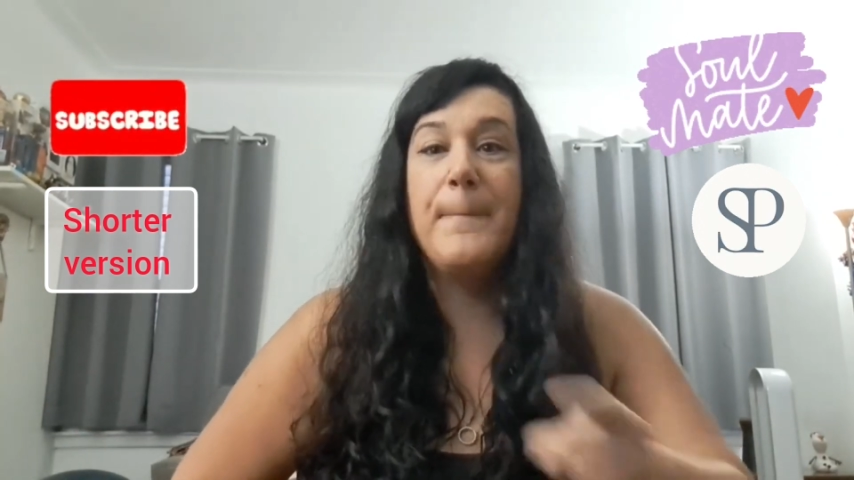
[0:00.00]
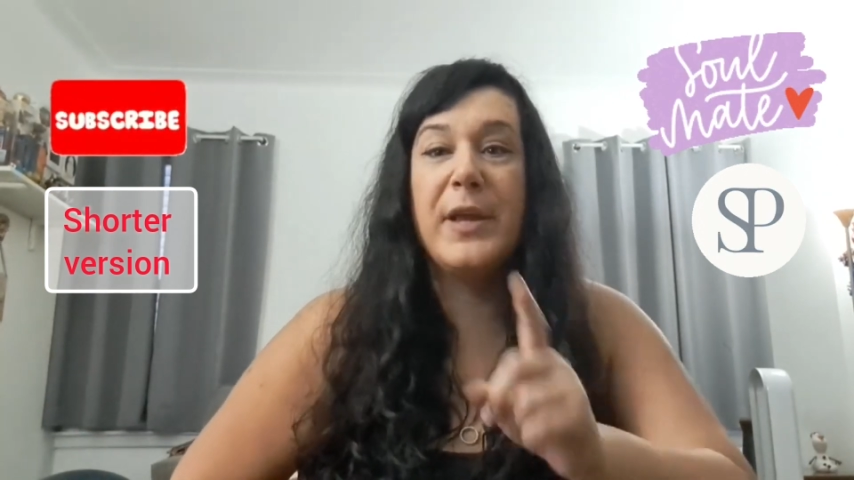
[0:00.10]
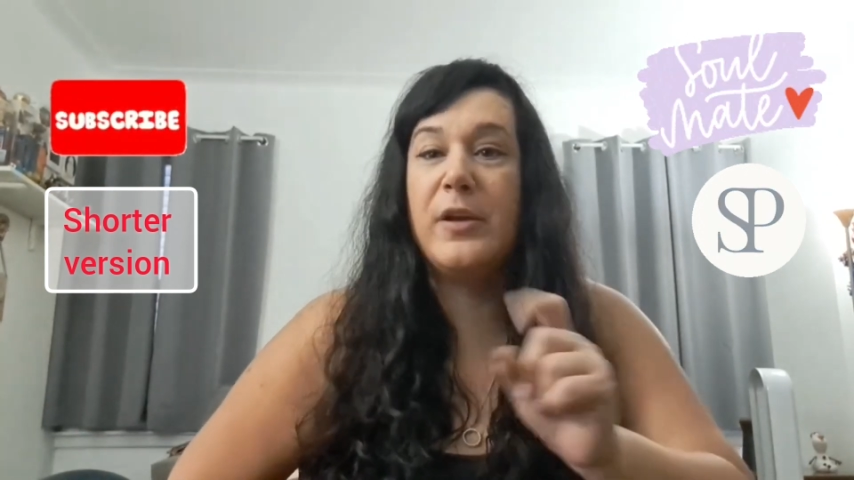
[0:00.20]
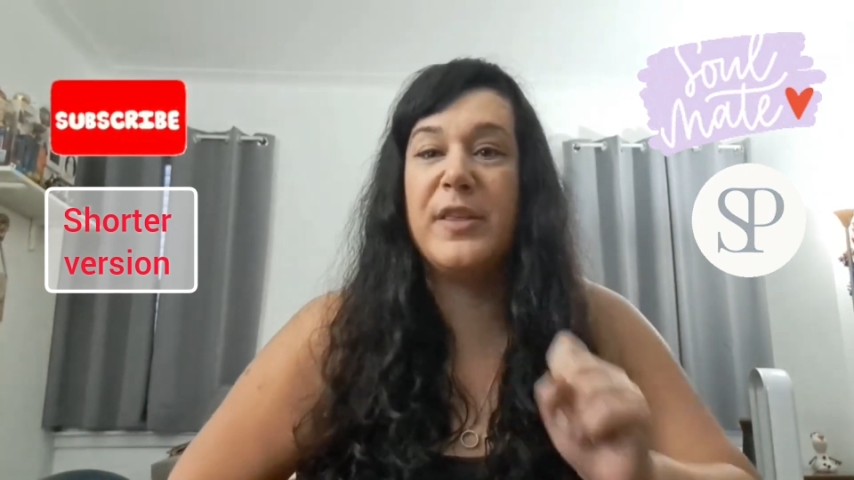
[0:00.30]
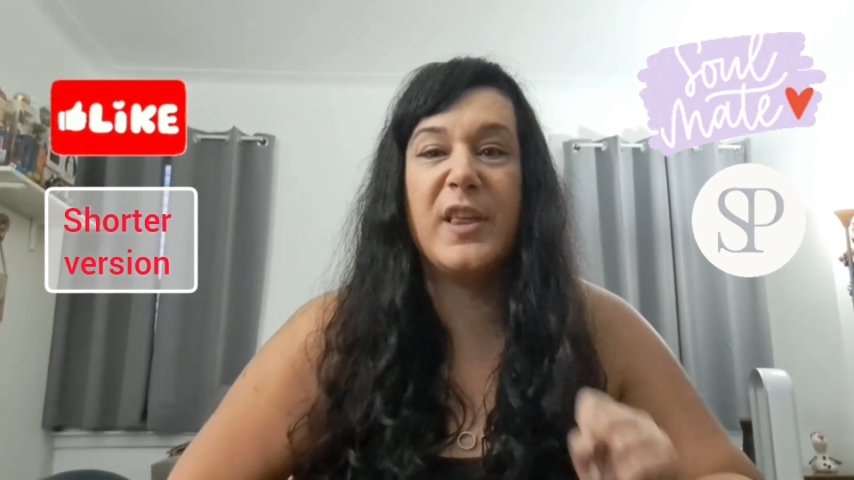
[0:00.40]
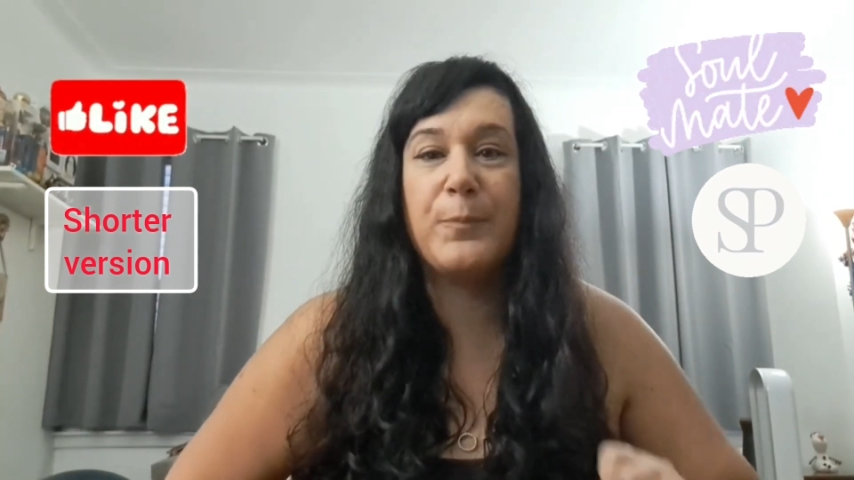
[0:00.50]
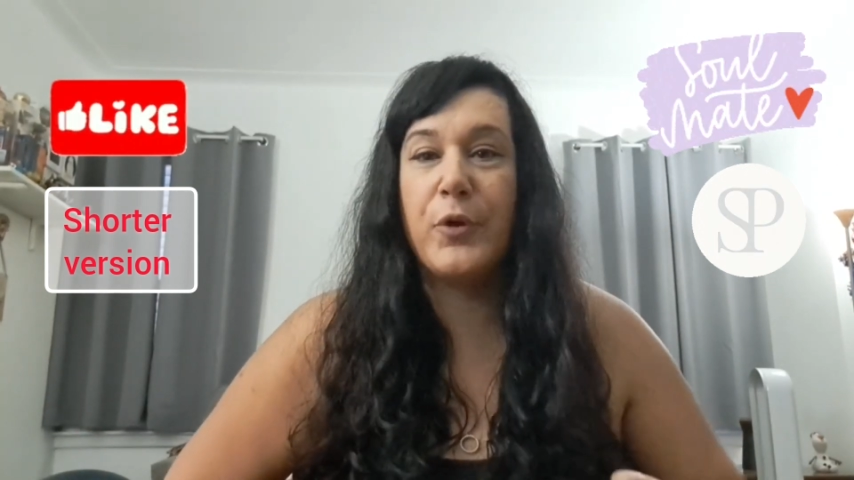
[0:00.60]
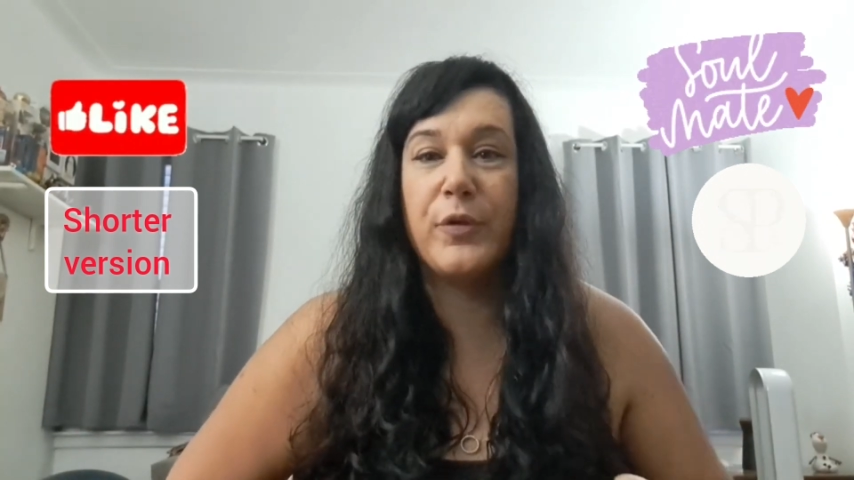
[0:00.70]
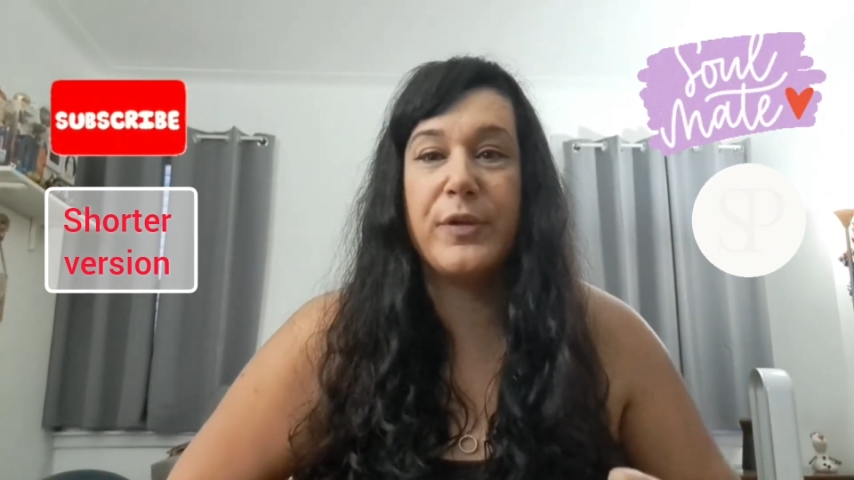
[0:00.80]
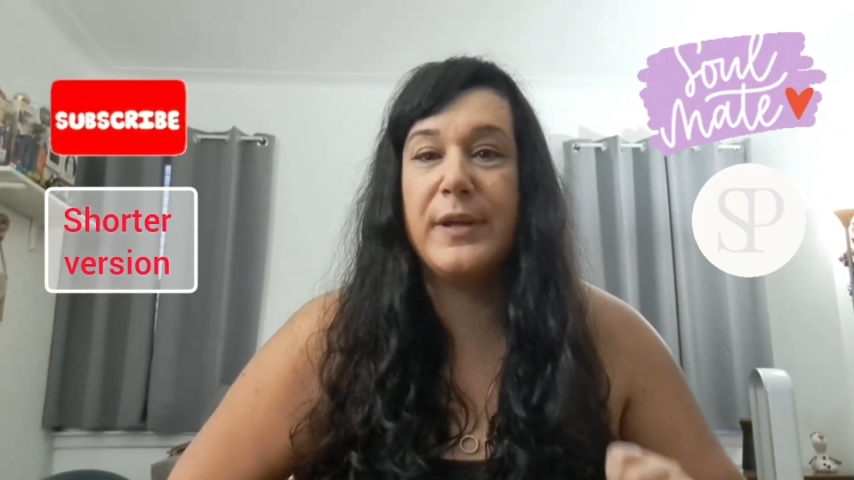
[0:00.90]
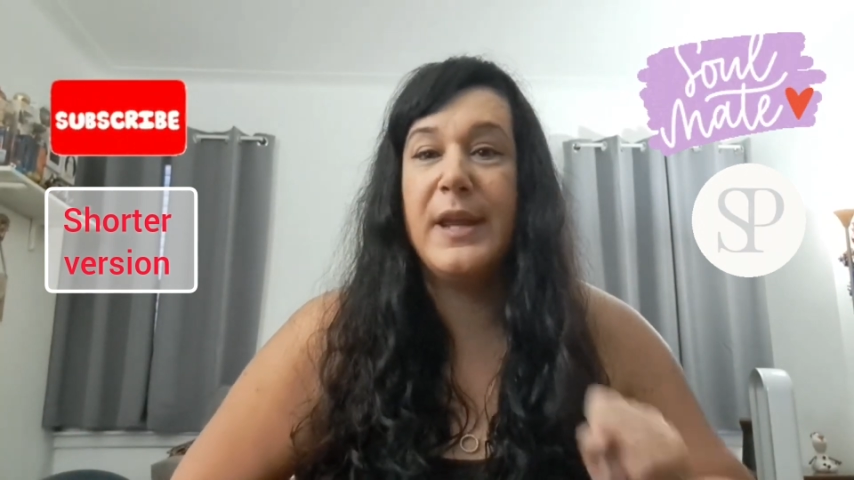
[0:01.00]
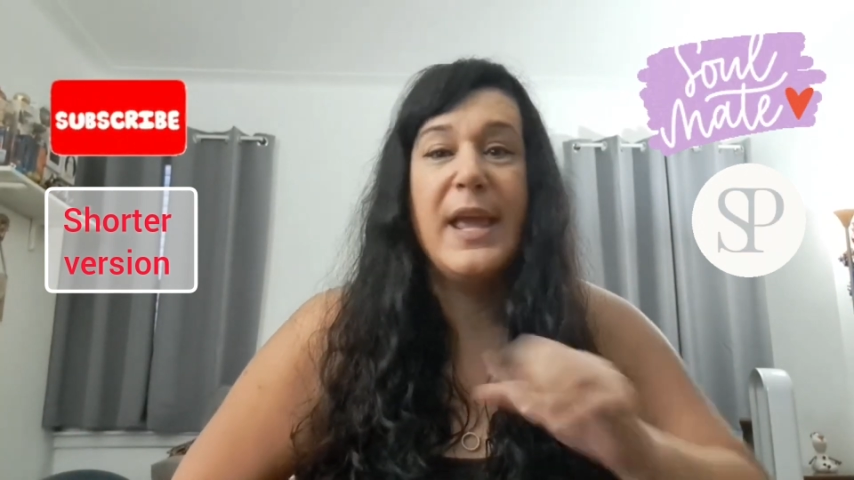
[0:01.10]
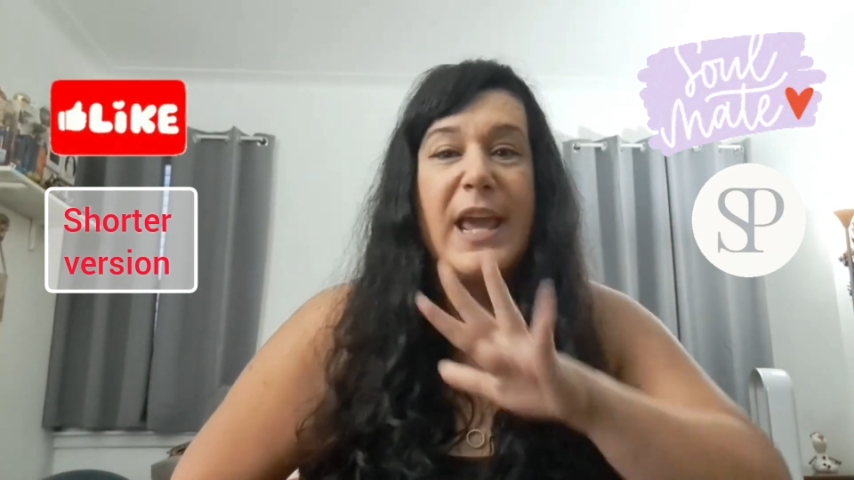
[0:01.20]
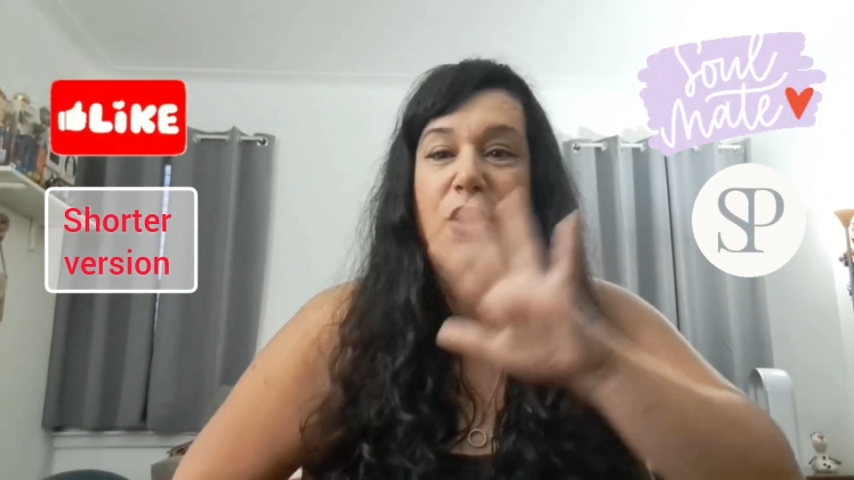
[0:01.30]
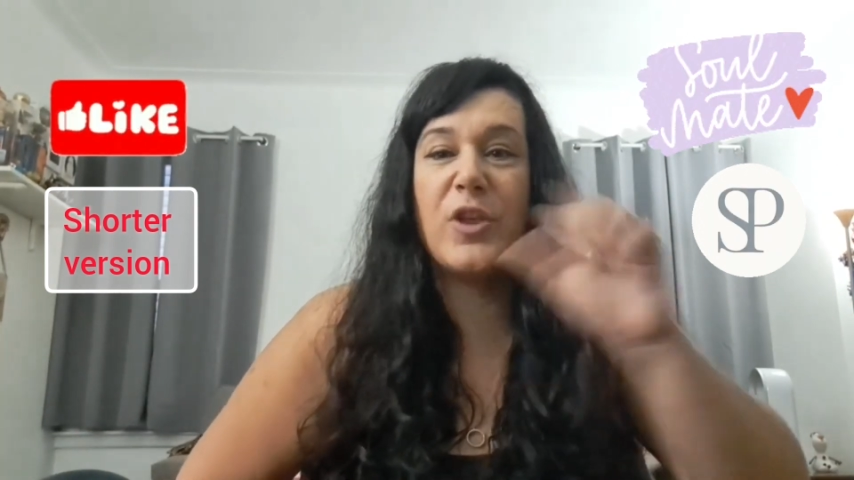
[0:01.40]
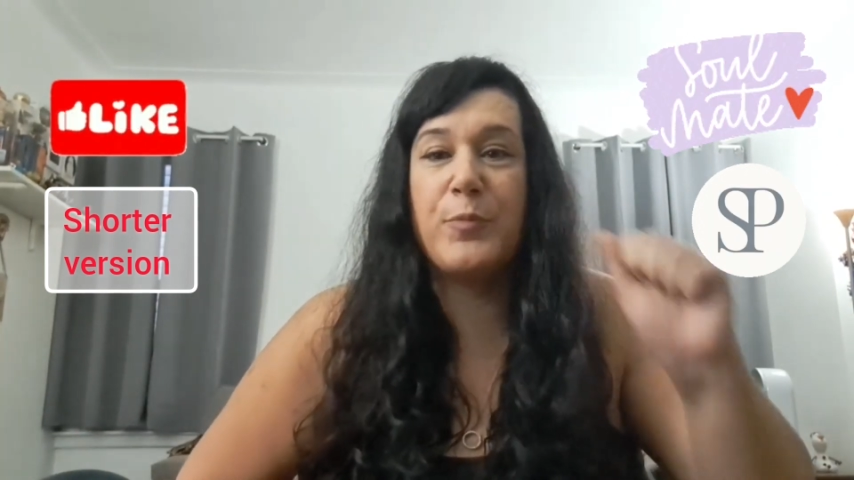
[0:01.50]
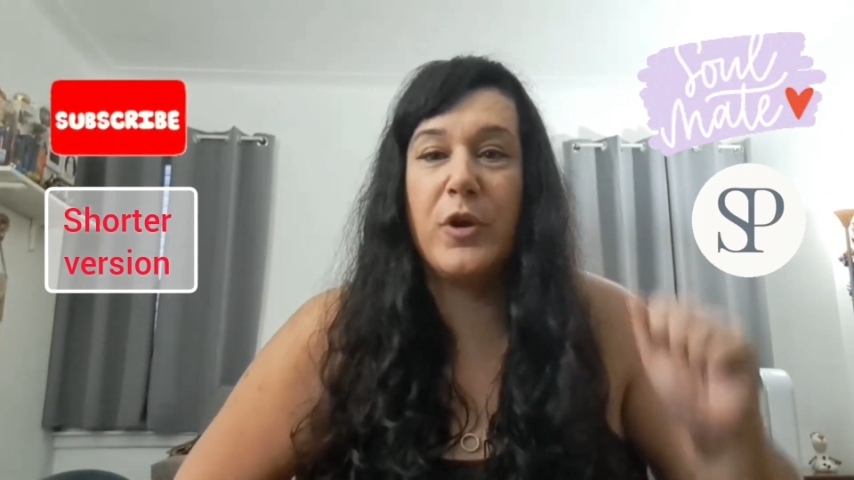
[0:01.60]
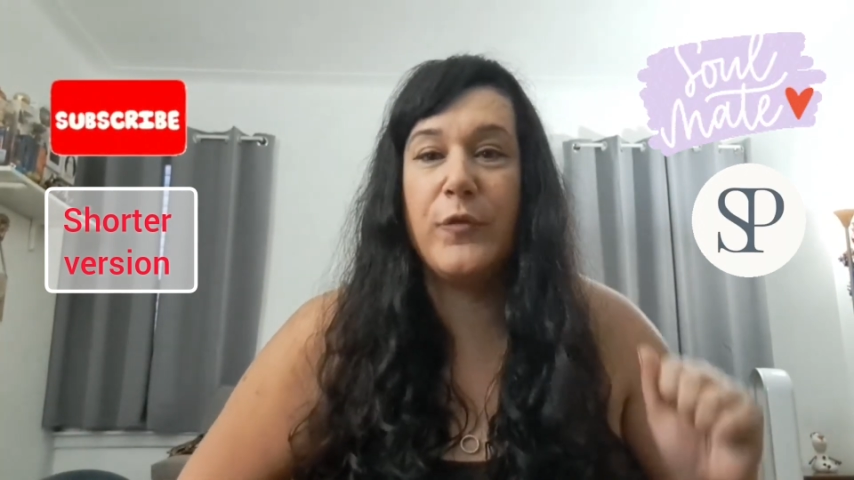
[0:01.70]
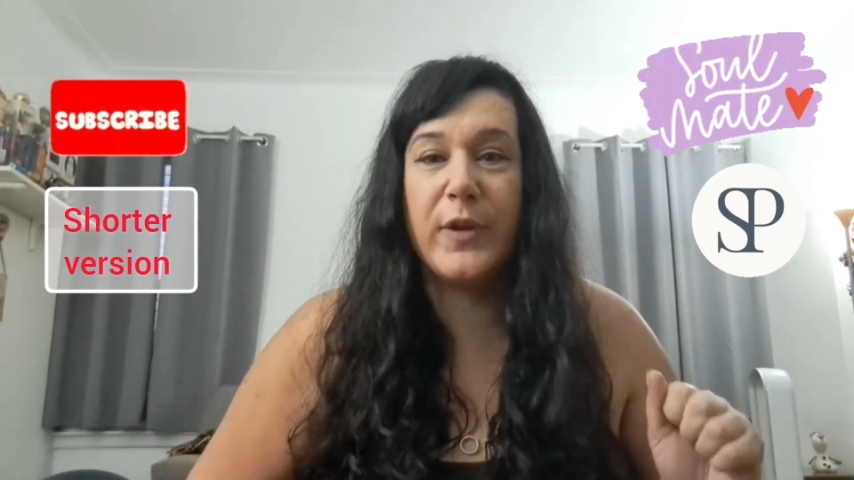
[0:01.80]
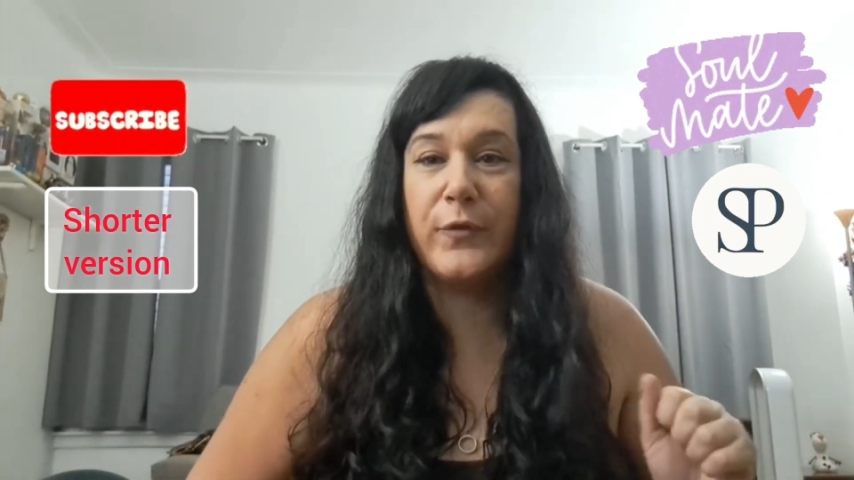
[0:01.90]
because this person is just
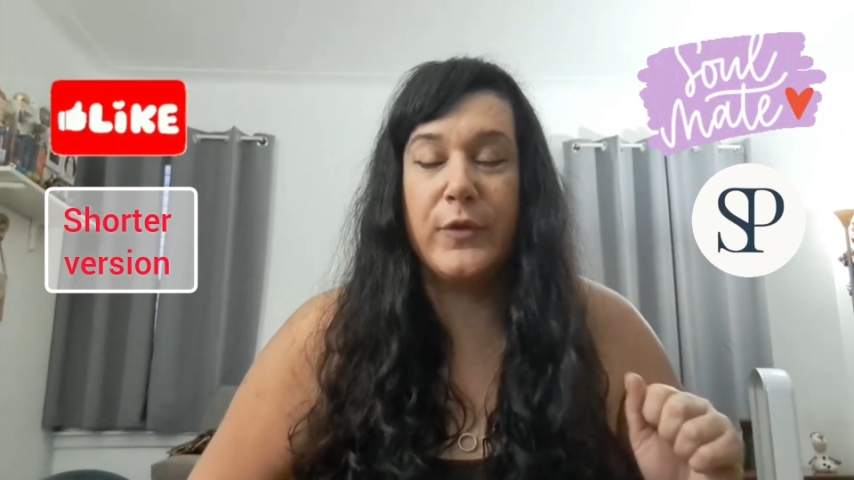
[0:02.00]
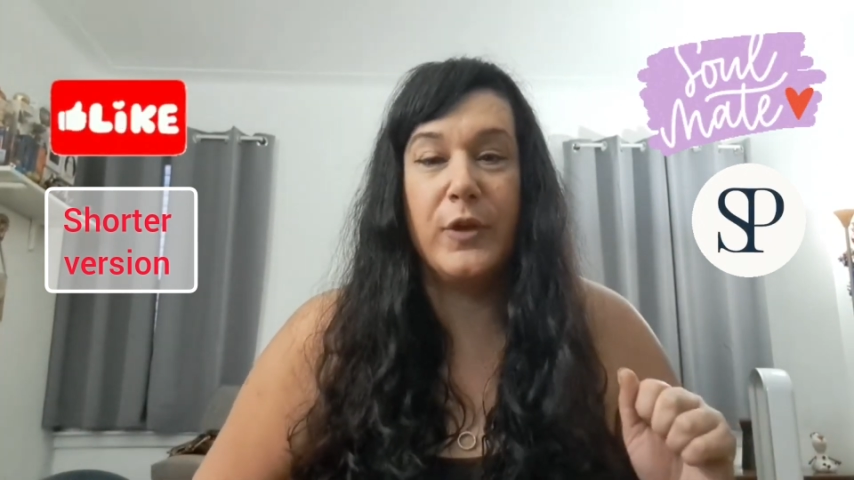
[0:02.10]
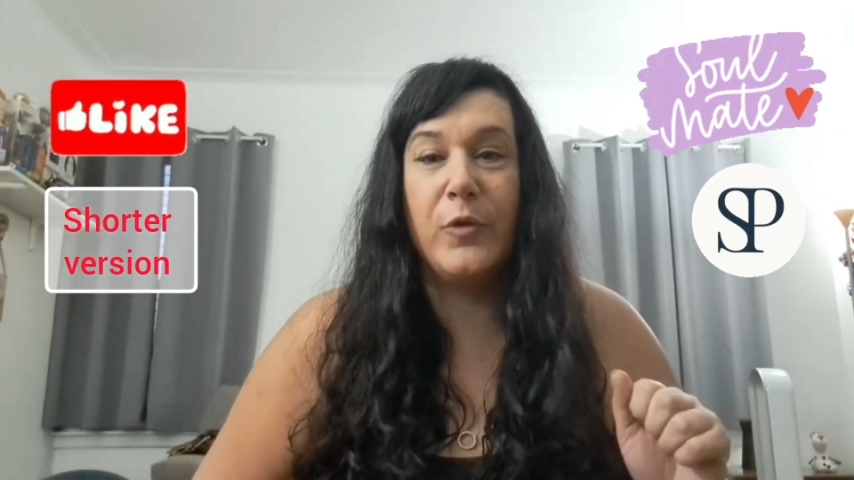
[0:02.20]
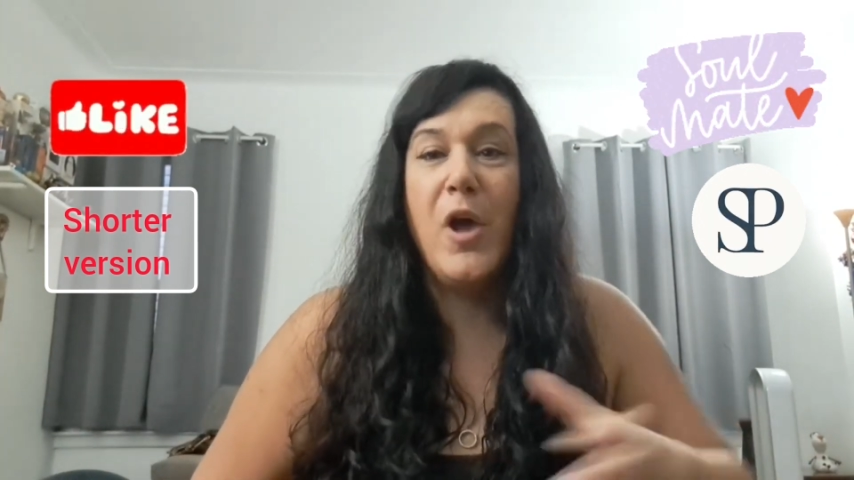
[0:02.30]
perfect for you,